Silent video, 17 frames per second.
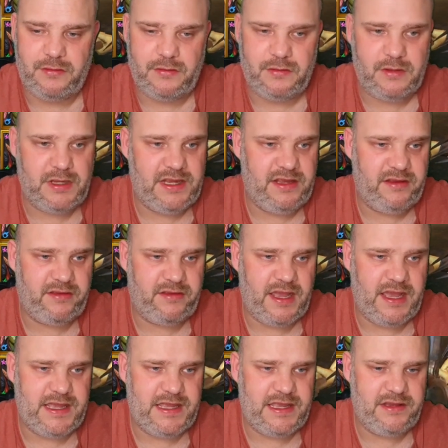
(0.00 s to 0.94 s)
his
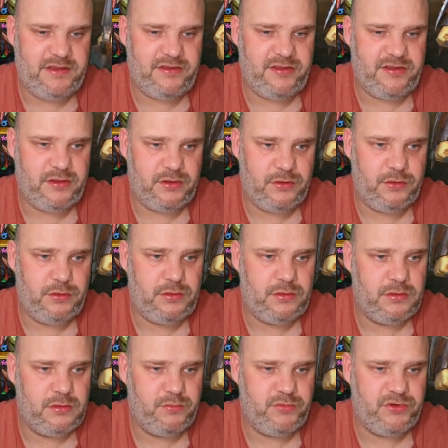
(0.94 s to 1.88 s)
A2,
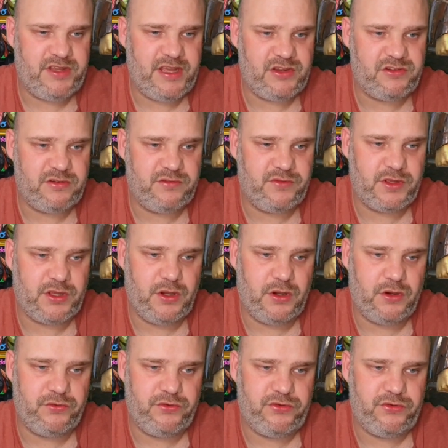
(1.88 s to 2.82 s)
Protection of the
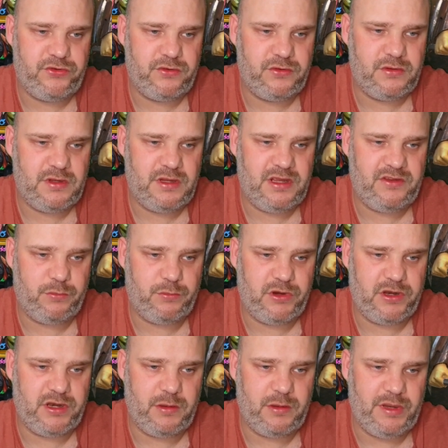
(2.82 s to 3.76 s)
Gods, is a
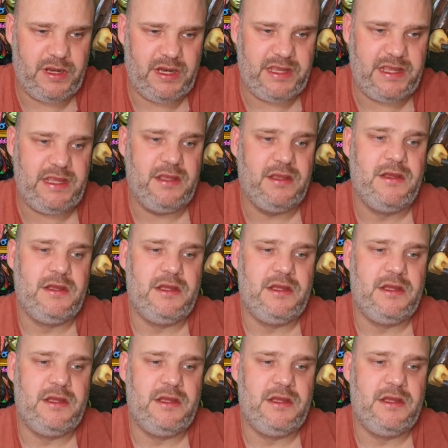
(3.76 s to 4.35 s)
brilliant ability.